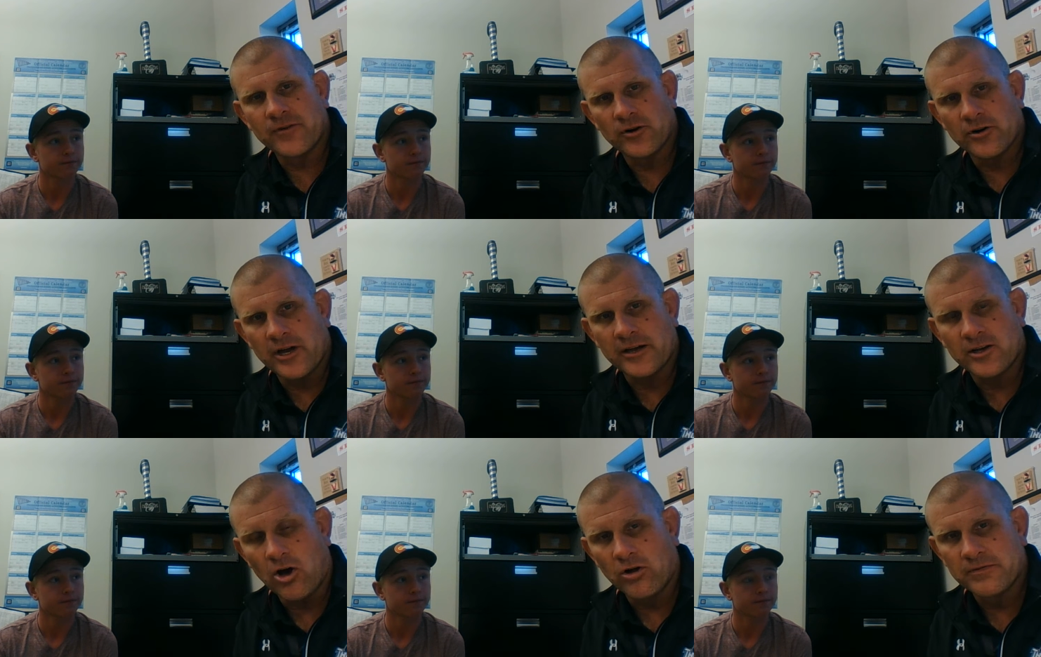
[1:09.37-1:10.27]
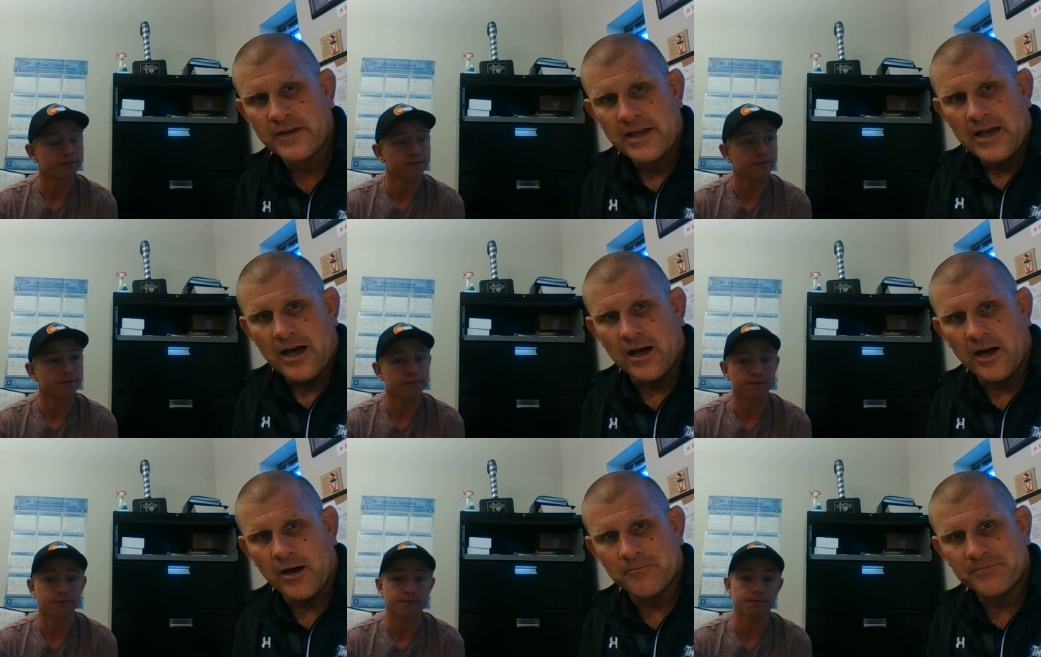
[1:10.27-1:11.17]
Speaker 1: for uh, golf.
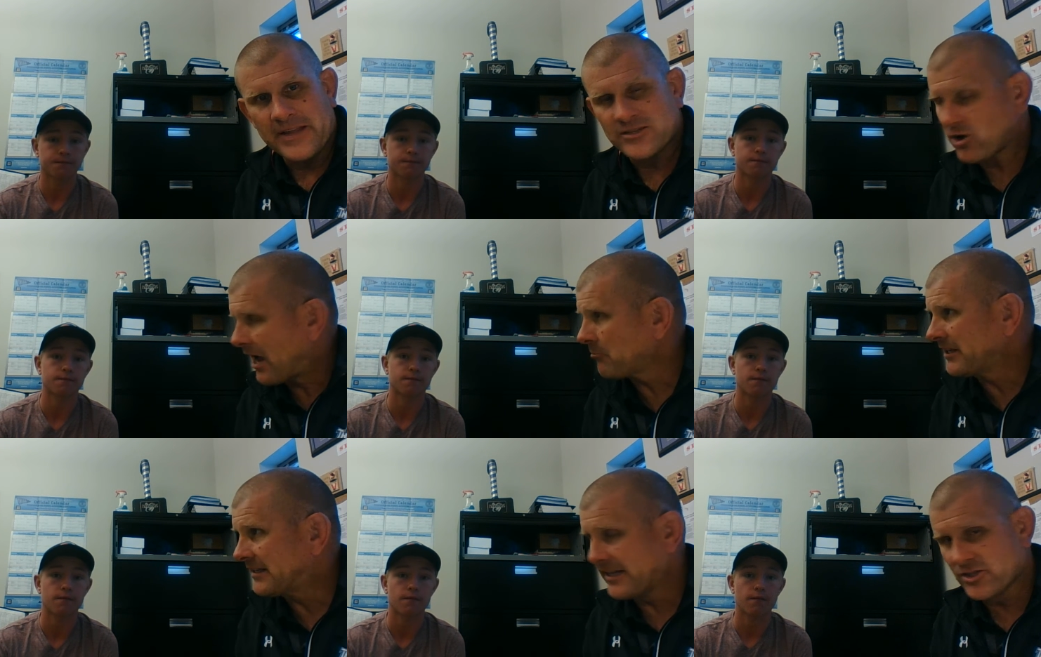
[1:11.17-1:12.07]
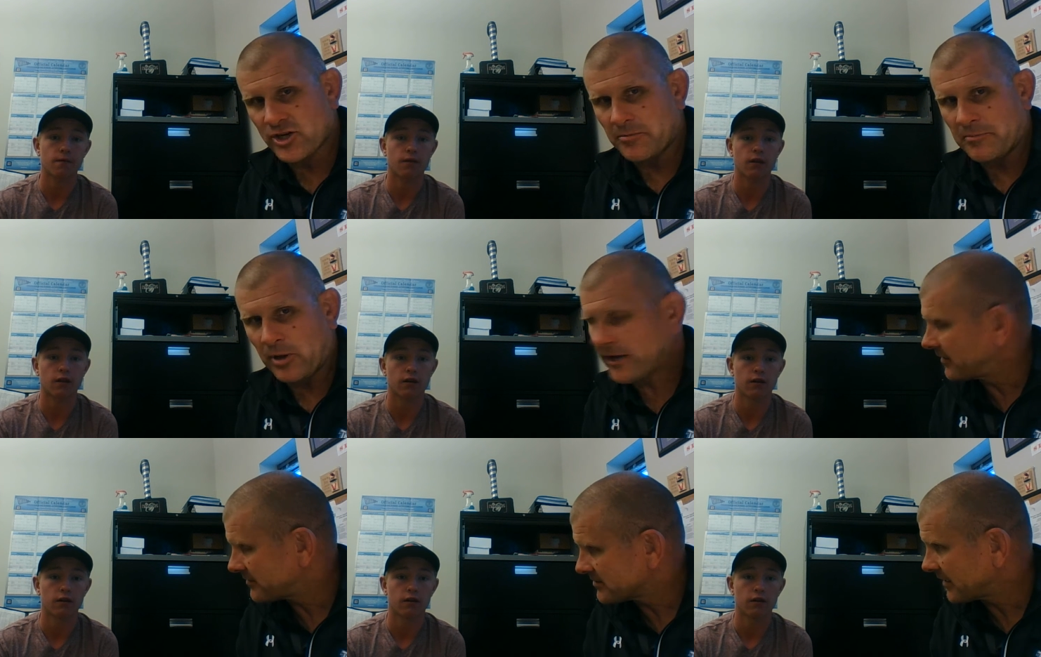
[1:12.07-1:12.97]
Um, and so, how many kids are going to be playing
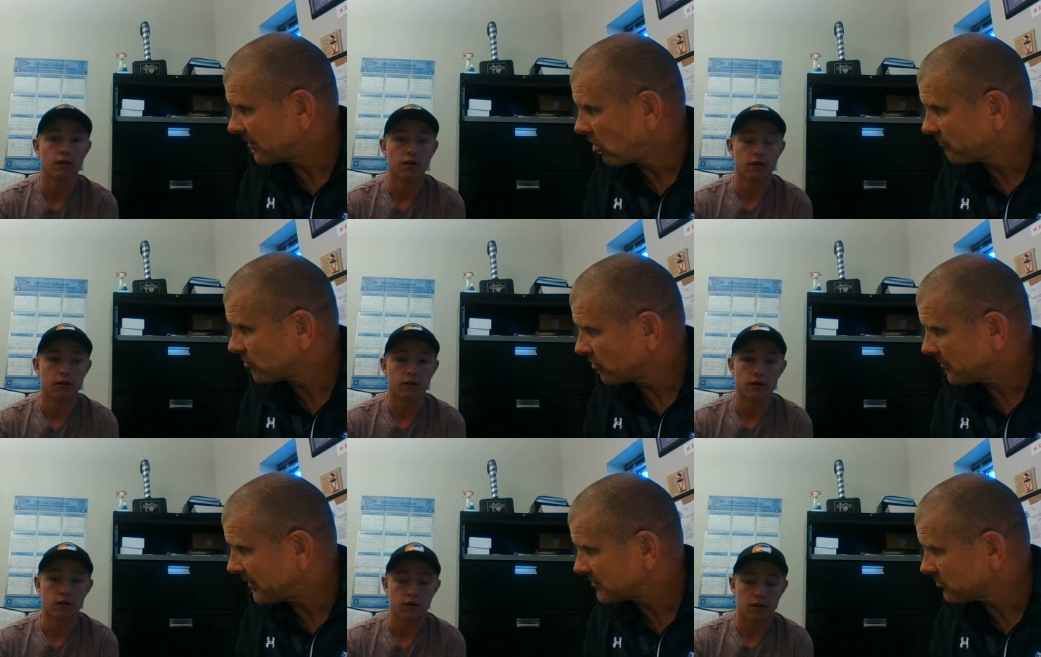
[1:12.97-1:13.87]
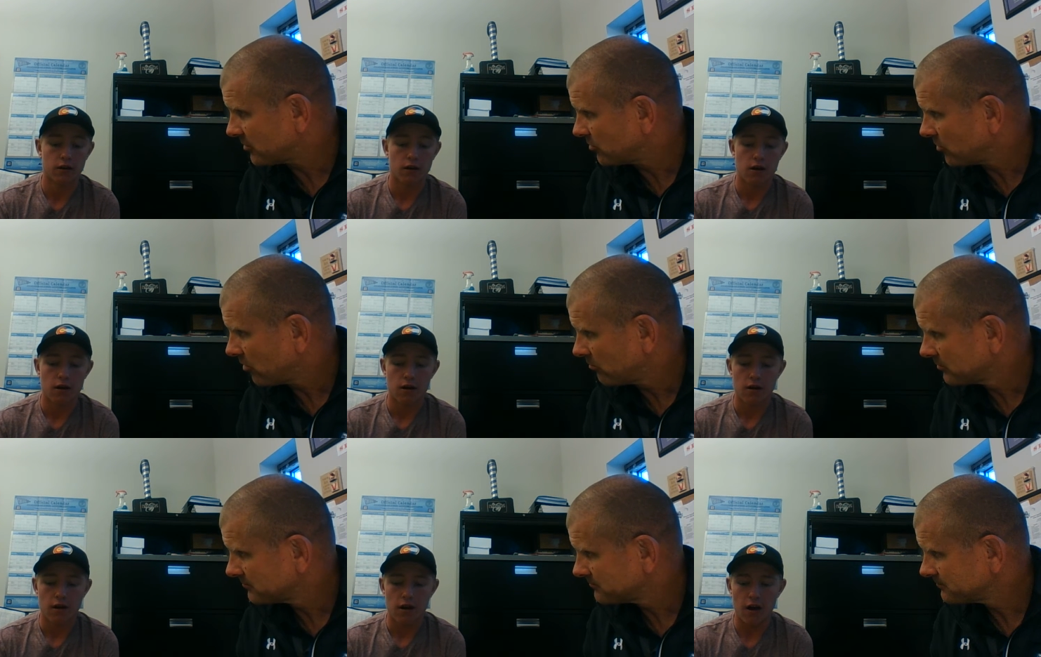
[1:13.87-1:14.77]
at the state golf tournament next week? Do you know?
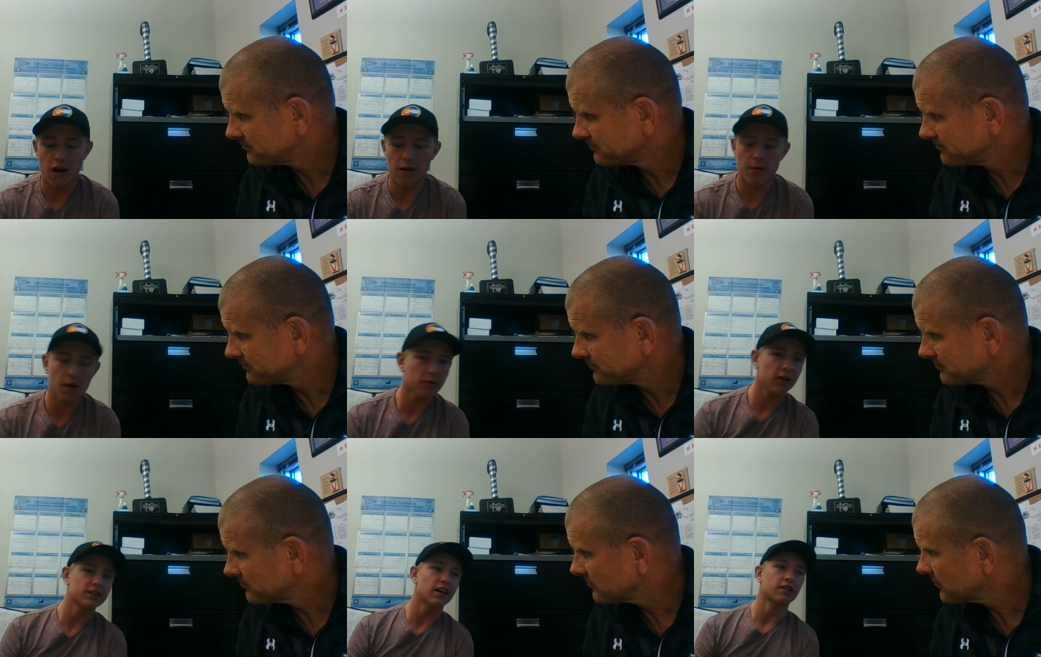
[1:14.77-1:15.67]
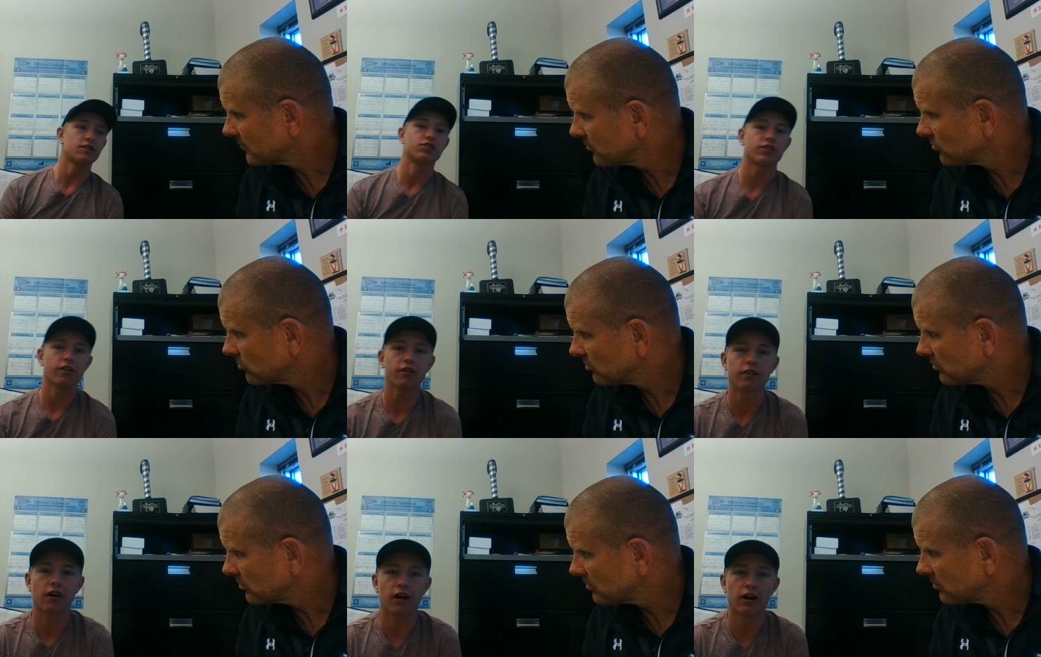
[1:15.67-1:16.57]
Speaker 2: Um, I'm not exactly sure.
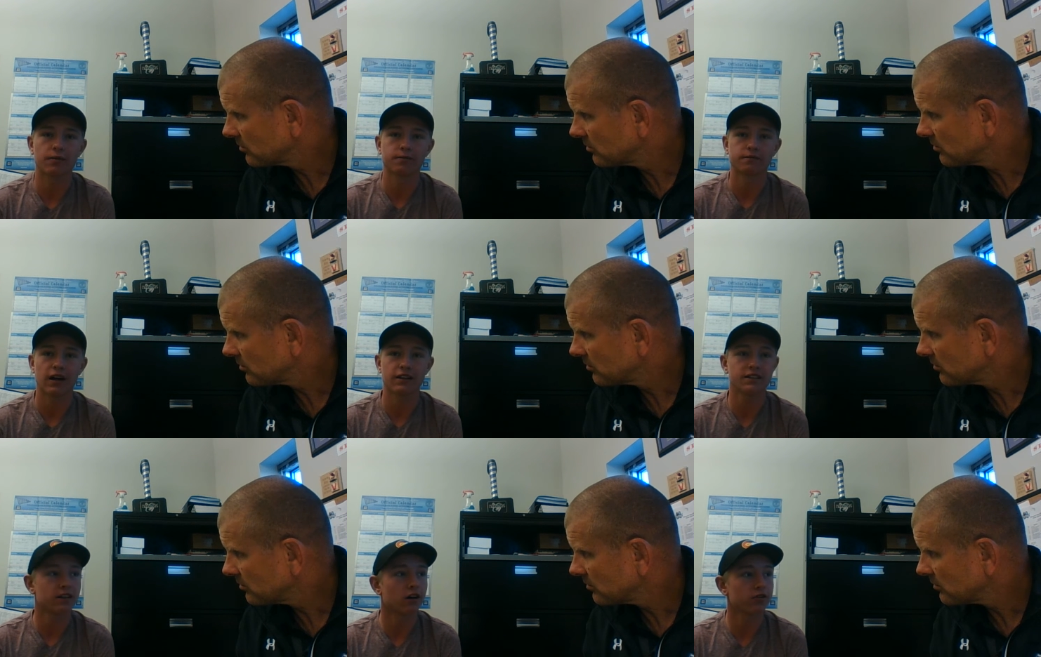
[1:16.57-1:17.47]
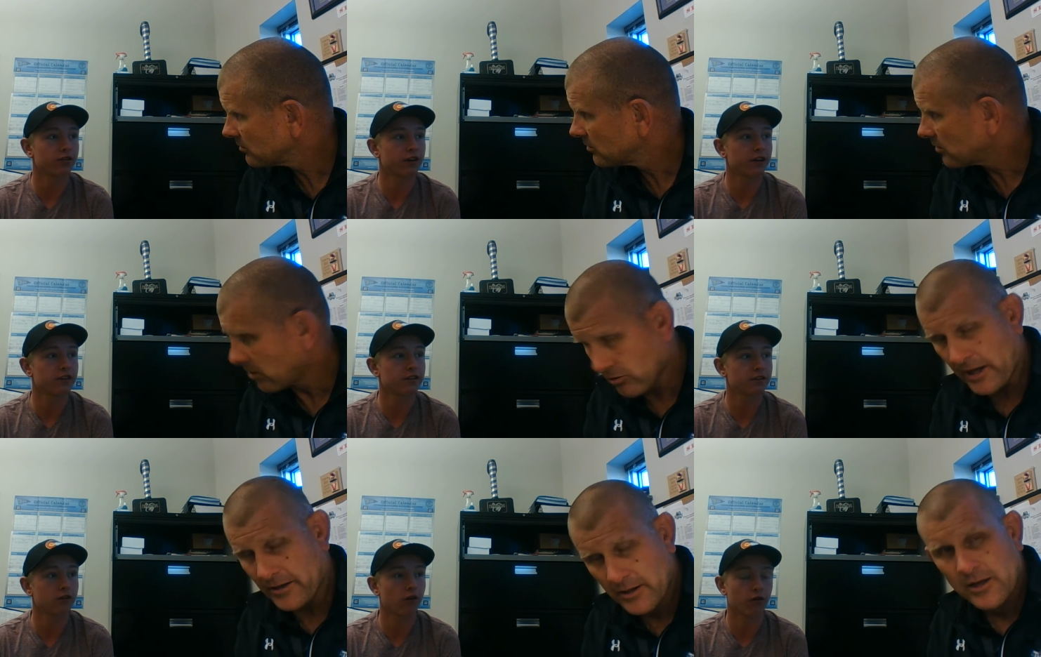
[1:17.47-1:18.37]
Um, at least 100 kids.
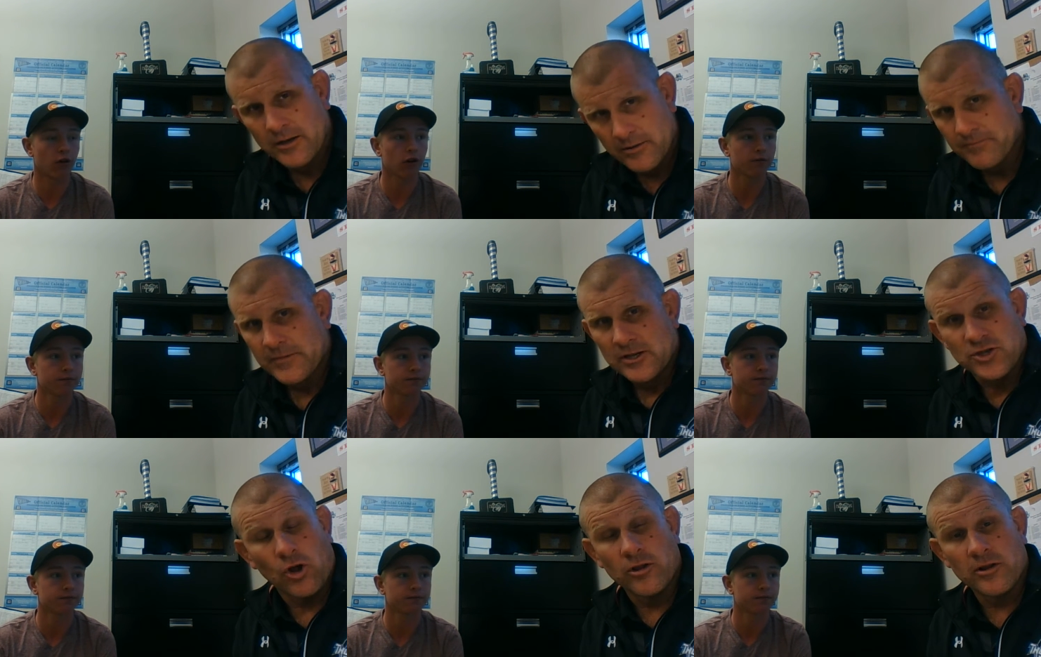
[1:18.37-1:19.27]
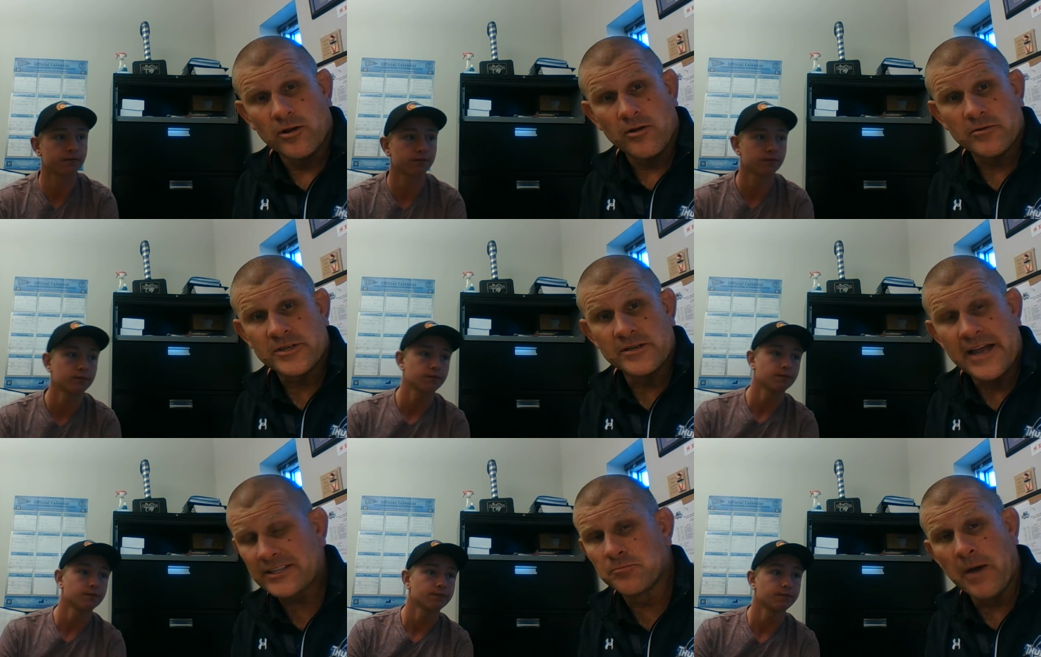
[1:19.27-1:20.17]
Okay. Overall.
Speaker 1: So
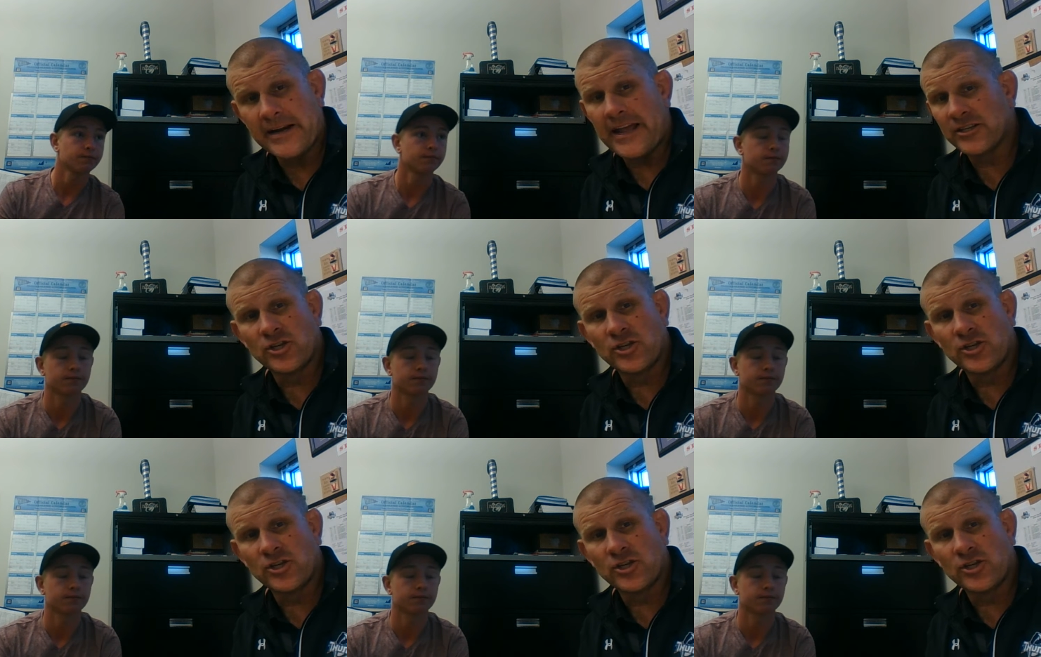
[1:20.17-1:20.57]
next Monday and